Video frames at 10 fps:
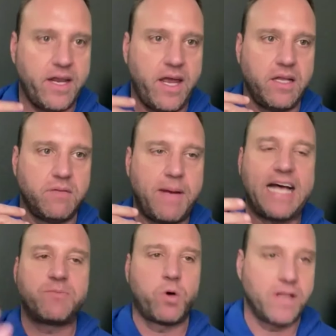and get a
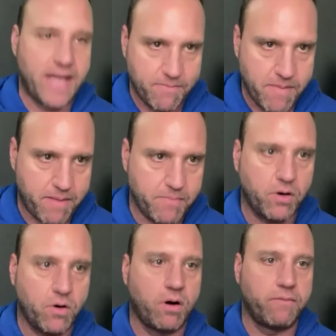Passport Light
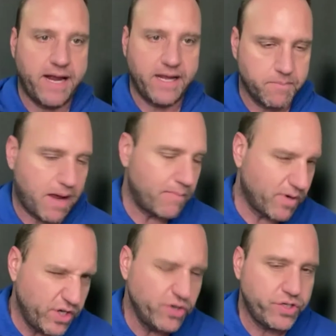member or a regular
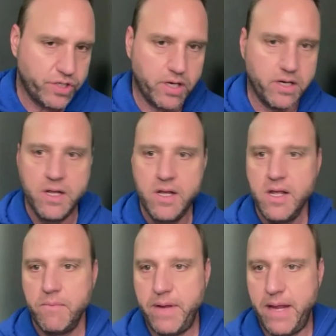member, you should
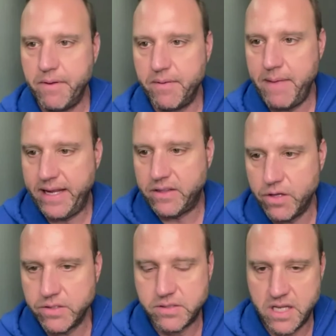be able to make
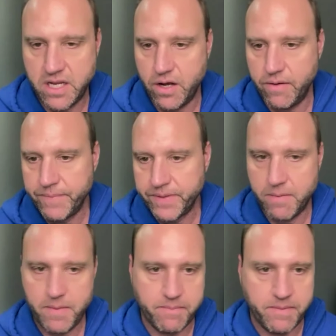those,
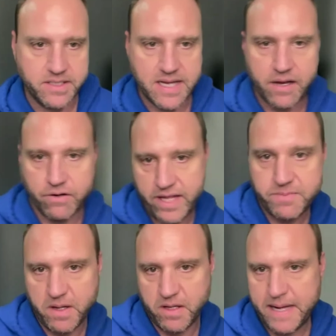commitments, or they
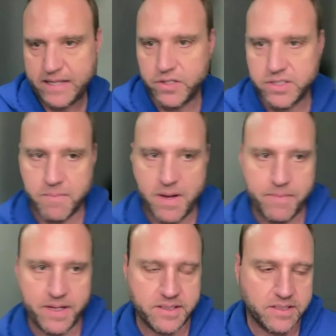should be able to make those
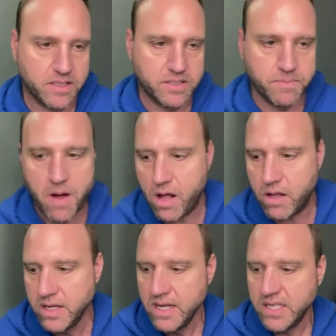commitments. It's a
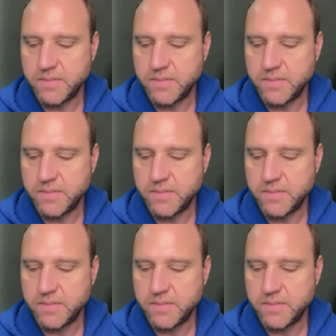small